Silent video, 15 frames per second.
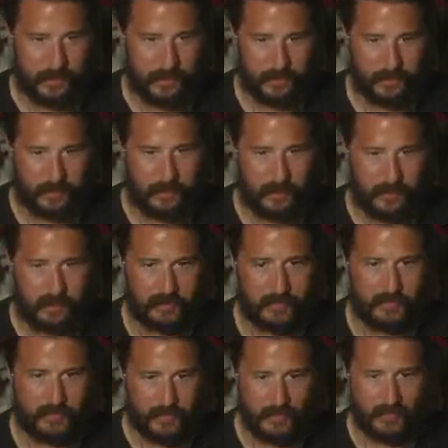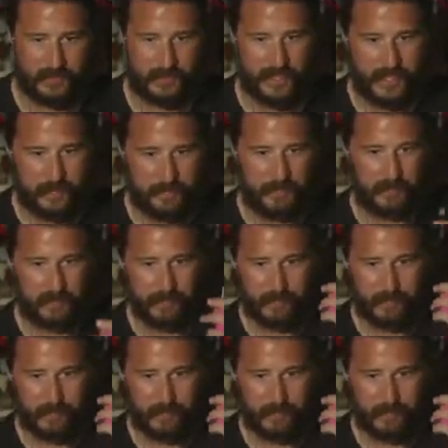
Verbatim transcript: Come on. Damn it.